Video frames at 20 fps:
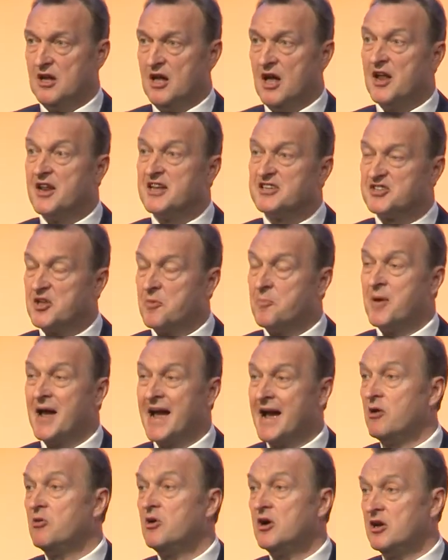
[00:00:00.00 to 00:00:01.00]
And it's the
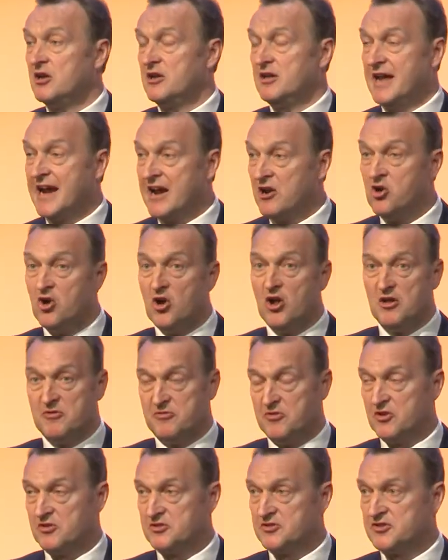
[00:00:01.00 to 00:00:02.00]
power in all
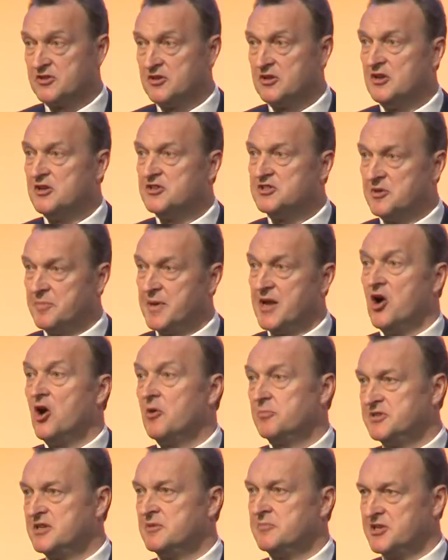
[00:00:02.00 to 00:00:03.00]
of us to be
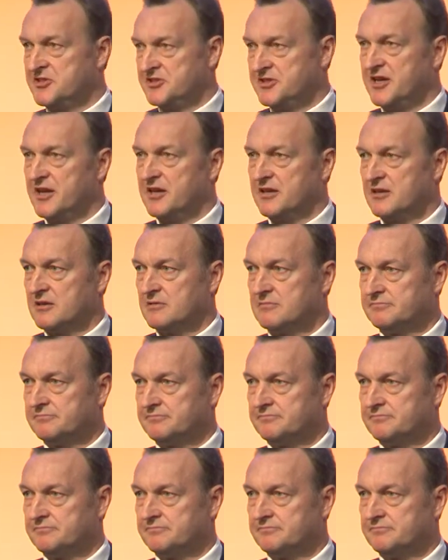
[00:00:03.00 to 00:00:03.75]
optimistic.